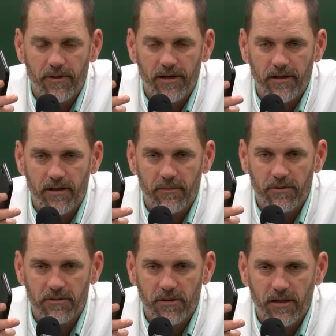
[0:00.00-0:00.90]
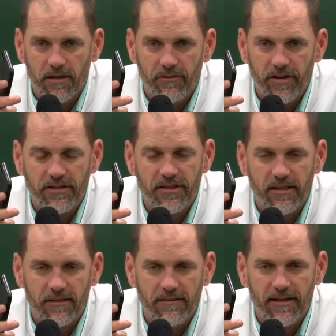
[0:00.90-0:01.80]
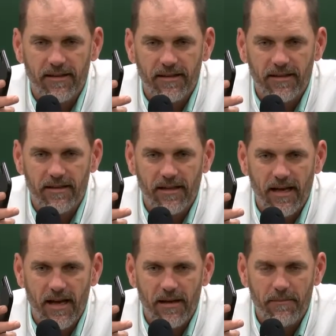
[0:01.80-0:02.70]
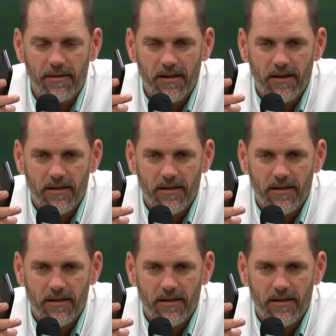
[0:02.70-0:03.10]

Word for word: pretty good and was really efficient in, in the game.